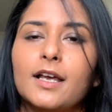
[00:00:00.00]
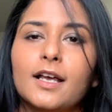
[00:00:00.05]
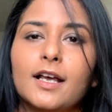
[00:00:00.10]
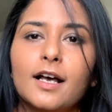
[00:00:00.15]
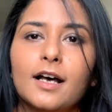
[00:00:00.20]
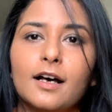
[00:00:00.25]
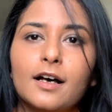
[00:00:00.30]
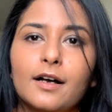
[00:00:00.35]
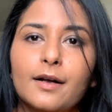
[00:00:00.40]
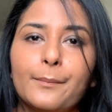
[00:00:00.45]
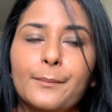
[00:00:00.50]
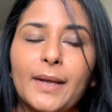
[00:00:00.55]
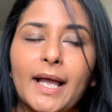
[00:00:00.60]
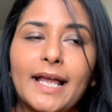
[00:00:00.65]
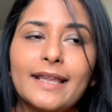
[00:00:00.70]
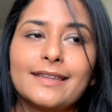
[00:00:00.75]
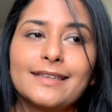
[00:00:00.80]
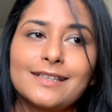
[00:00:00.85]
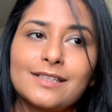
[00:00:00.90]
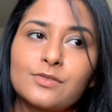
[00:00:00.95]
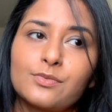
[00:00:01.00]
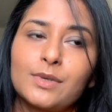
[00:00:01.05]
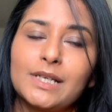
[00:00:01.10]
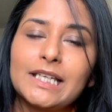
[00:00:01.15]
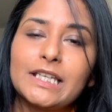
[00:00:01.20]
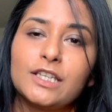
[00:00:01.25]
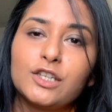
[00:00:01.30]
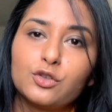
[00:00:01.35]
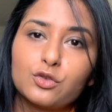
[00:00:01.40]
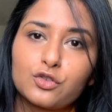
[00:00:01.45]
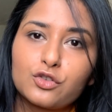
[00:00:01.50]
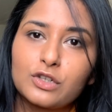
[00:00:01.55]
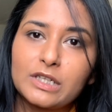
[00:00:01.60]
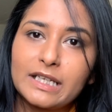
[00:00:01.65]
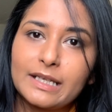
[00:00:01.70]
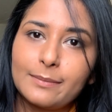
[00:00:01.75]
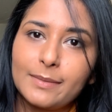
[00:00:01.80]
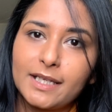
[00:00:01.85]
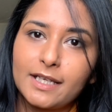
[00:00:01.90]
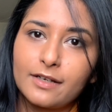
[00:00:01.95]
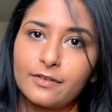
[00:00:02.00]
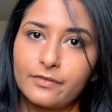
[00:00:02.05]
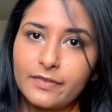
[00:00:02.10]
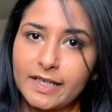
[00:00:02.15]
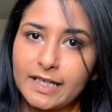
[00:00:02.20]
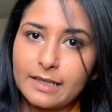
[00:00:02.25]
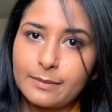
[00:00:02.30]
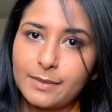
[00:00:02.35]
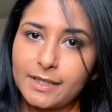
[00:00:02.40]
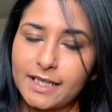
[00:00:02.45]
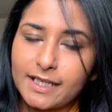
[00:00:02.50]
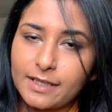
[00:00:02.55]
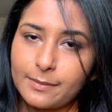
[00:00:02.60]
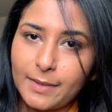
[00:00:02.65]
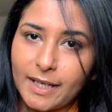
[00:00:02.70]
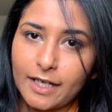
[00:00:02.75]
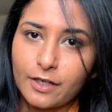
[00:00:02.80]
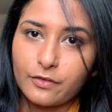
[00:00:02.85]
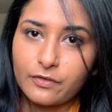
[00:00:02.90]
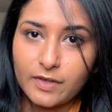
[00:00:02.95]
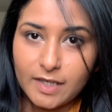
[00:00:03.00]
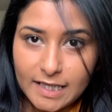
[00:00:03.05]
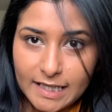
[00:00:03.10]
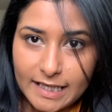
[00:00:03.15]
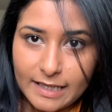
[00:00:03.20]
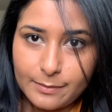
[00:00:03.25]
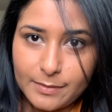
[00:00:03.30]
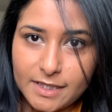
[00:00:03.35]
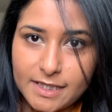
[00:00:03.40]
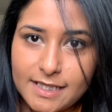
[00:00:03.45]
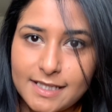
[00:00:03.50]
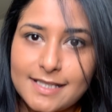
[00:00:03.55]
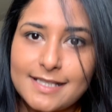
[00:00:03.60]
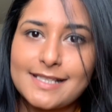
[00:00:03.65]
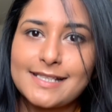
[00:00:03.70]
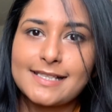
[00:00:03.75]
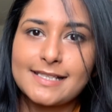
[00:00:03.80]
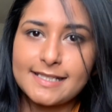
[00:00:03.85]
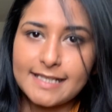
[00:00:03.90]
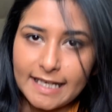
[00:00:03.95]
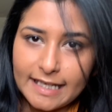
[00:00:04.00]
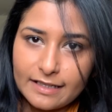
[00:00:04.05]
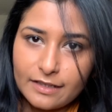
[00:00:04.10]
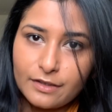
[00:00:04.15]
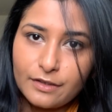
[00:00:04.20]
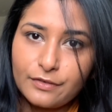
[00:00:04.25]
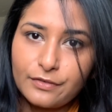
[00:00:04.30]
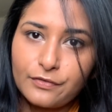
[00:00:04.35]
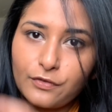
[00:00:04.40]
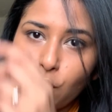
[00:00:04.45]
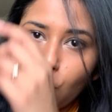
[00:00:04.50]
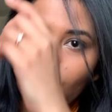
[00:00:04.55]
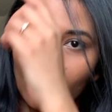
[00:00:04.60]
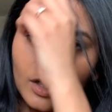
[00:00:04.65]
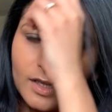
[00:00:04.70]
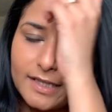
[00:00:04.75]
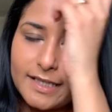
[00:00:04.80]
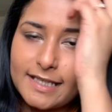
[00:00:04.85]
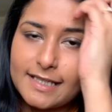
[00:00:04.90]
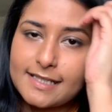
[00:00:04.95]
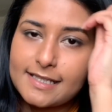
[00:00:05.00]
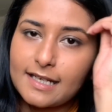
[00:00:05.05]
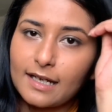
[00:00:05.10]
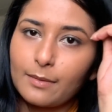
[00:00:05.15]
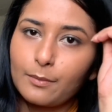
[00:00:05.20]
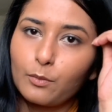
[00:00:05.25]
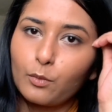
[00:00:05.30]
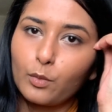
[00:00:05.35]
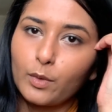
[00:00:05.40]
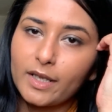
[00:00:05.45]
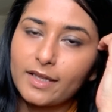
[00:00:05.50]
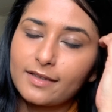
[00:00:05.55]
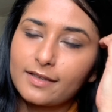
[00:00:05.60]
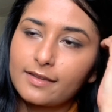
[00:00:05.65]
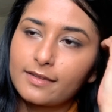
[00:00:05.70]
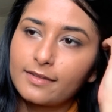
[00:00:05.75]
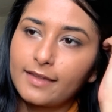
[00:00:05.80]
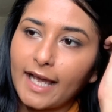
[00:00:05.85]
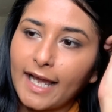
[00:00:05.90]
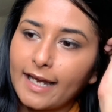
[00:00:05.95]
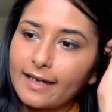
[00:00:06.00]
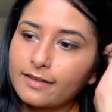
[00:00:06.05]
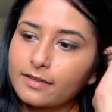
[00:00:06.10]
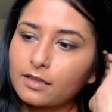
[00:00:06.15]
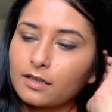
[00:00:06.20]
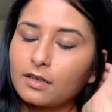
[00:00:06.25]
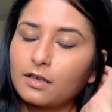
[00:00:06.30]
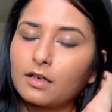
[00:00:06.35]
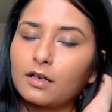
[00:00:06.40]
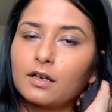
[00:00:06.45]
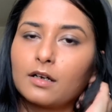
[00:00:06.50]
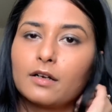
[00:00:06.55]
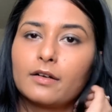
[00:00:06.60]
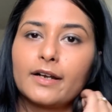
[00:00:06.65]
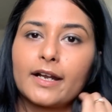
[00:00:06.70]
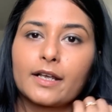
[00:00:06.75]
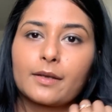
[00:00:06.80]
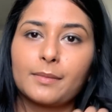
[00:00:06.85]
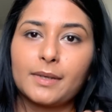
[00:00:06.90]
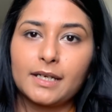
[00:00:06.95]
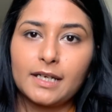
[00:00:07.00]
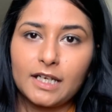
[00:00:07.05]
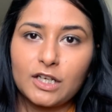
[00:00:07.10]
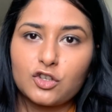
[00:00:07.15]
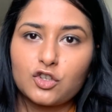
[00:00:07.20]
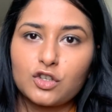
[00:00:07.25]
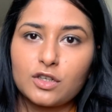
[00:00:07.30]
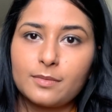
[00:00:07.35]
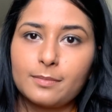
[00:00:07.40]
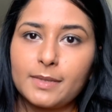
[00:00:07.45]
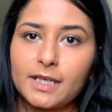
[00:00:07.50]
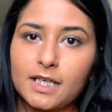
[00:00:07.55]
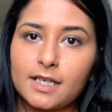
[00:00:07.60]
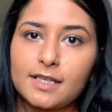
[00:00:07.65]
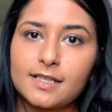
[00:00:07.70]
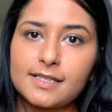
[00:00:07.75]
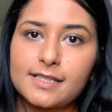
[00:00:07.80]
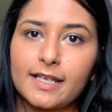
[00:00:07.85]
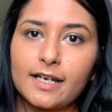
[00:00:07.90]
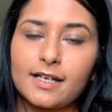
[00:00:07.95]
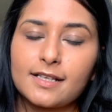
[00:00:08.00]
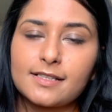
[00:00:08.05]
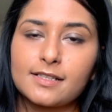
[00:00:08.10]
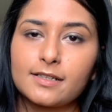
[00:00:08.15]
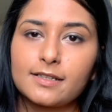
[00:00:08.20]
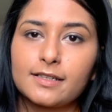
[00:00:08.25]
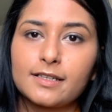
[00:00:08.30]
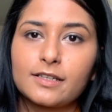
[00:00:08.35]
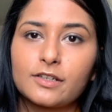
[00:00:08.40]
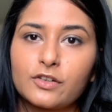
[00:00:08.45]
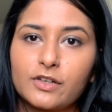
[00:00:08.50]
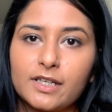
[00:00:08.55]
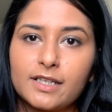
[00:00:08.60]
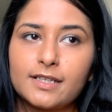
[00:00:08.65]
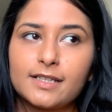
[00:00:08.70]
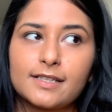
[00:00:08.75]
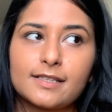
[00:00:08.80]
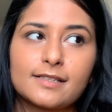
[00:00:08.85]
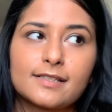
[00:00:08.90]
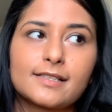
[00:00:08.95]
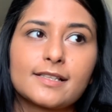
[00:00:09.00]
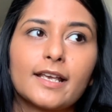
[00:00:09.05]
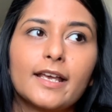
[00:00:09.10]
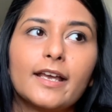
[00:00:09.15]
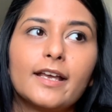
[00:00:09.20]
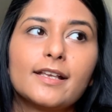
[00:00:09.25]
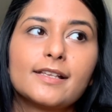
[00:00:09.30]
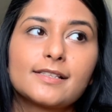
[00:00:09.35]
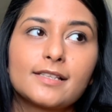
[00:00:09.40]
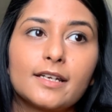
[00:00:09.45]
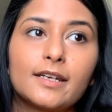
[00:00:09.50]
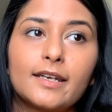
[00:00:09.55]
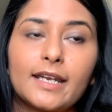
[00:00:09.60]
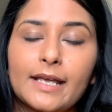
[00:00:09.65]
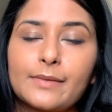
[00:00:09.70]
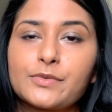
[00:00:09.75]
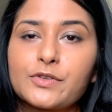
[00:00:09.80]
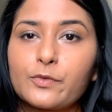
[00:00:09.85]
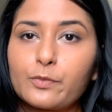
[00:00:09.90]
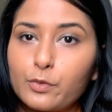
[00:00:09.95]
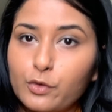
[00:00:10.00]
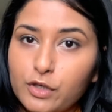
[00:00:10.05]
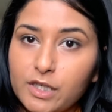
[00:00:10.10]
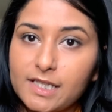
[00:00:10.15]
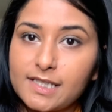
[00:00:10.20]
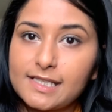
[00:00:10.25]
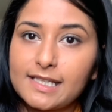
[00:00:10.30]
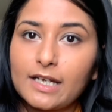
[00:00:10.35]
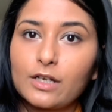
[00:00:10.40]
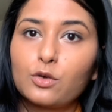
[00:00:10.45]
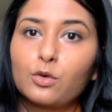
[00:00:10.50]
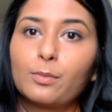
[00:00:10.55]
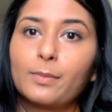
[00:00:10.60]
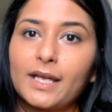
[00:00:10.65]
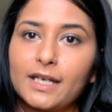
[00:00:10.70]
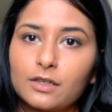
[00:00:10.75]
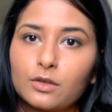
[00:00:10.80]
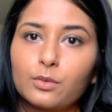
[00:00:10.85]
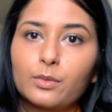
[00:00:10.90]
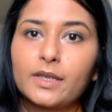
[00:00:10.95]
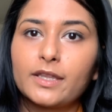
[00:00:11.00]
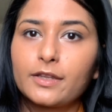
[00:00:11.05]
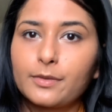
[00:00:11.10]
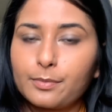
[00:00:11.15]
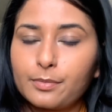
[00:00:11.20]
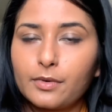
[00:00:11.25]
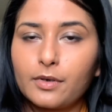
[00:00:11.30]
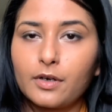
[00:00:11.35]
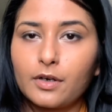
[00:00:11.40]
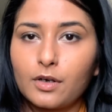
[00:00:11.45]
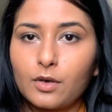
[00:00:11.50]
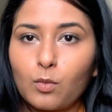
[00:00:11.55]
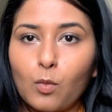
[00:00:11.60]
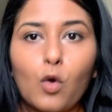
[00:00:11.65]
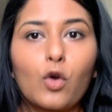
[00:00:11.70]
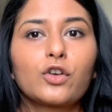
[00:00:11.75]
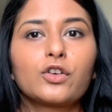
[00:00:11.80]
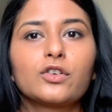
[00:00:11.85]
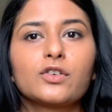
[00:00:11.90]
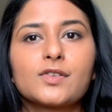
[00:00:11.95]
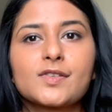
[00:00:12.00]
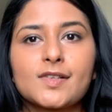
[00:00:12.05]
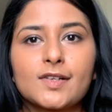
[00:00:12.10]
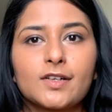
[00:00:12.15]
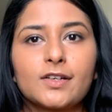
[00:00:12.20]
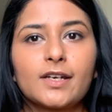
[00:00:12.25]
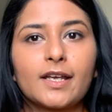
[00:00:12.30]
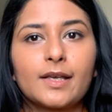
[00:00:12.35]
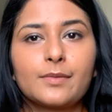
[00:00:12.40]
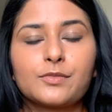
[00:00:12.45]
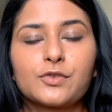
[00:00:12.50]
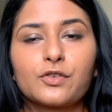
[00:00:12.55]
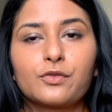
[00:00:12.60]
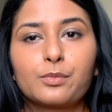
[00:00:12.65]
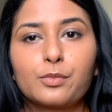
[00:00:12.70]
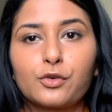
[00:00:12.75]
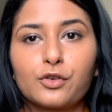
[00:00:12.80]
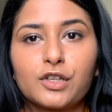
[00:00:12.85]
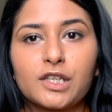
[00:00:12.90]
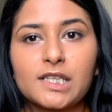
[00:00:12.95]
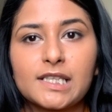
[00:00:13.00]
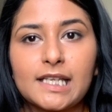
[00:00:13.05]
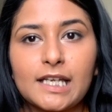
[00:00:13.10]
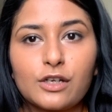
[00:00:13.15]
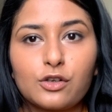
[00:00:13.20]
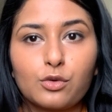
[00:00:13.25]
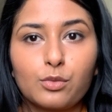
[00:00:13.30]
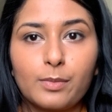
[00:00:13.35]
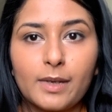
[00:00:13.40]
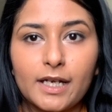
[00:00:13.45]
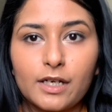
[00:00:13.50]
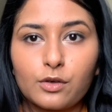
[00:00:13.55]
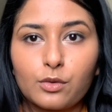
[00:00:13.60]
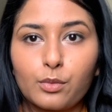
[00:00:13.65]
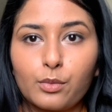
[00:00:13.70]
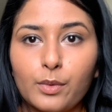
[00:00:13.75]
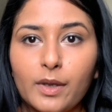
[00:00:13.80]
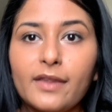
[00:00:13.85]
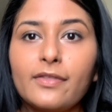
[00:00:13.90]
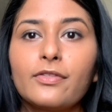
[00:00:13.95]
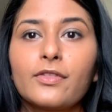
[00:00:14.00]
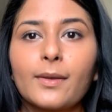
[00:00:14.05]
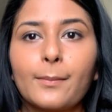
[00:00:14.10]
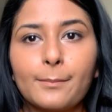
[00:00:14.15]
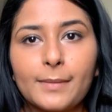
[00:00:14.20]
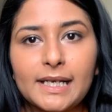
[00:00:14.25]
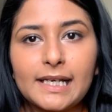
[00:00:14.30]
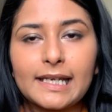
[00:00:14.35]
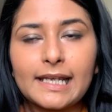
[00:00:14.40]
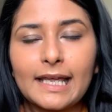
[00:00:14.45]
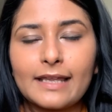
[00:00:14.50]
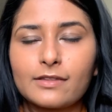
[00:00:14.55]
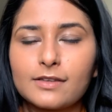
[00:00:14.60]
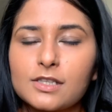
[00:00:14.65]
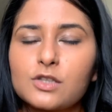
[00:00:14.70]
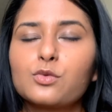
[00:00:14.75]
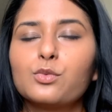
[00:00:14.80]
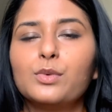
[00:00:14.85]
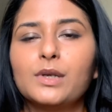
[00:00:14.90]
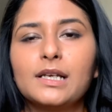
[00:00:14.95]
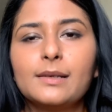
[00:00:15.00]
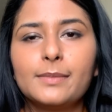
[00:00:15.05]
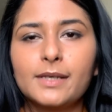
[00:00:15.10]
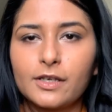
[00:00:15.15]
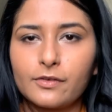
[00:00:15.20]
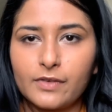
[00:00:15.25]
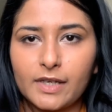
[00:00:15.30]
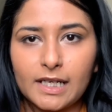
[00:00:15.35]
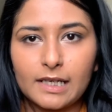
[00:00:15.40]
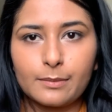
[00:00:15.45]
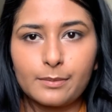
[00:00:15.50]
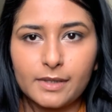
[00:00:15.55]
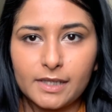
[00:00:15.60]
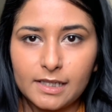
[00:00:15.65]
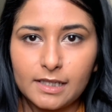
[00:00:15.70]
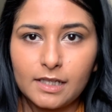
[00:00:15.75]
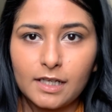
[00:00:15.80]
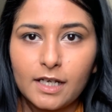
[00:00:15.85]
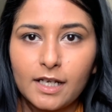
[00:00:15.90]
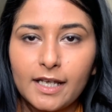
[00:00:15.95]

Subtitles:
And this will usually be available at the back of the label itself. All these come with that recommendation, because there are certain ingredients, certain types of proteins that do better with water, certain types of protein that do better with milk, and this will be available